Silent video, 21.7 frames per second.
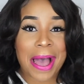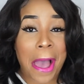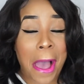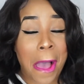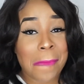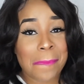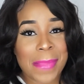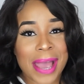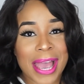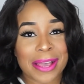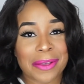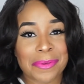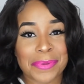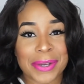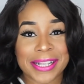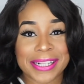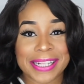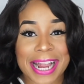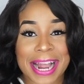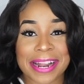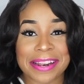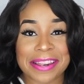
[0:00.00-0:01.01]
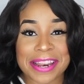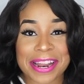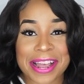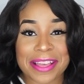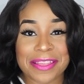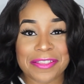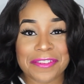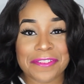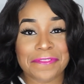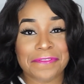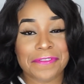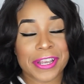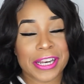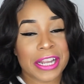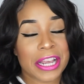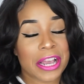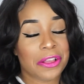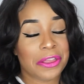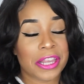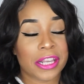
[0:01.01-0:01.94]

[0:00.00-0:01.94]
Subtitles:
I'm back with another video.